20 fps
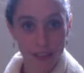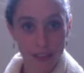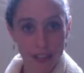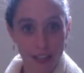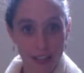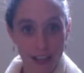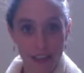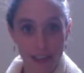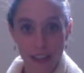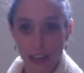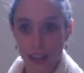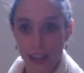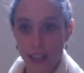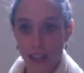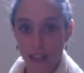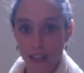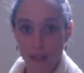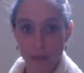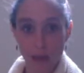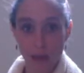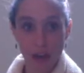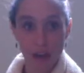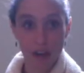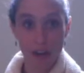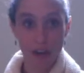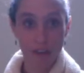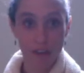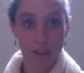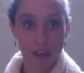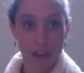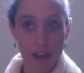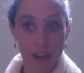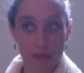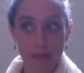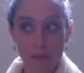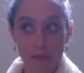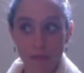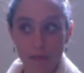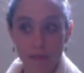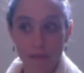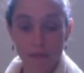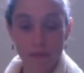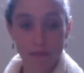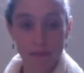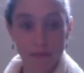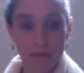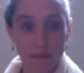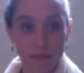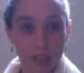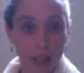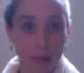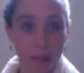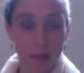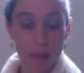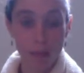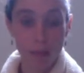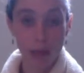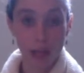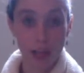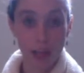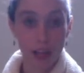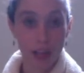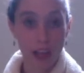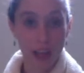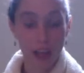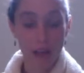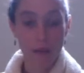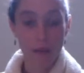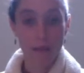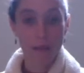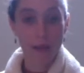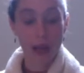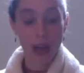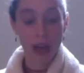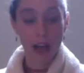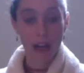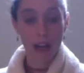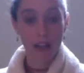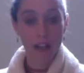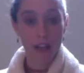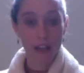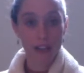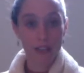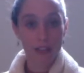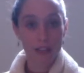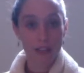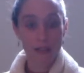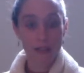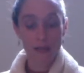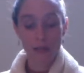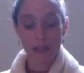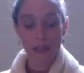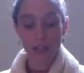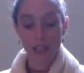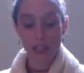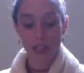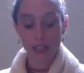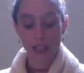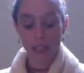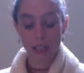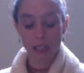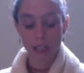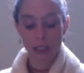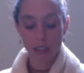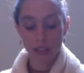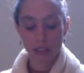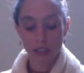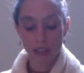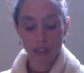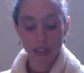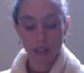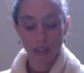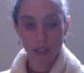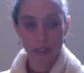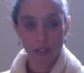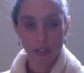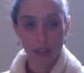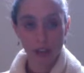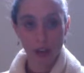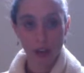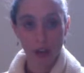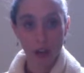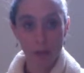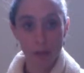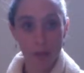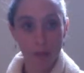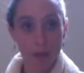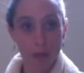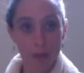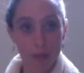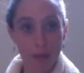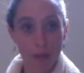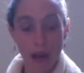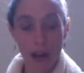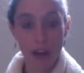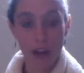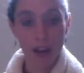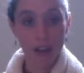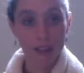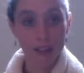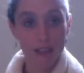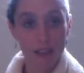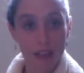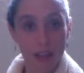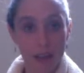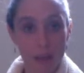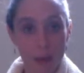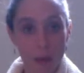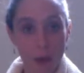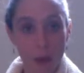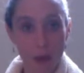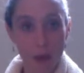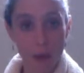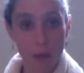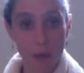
And then it doesn't matter if I'm in Buckingham Palace or a cardboard box. I'm home.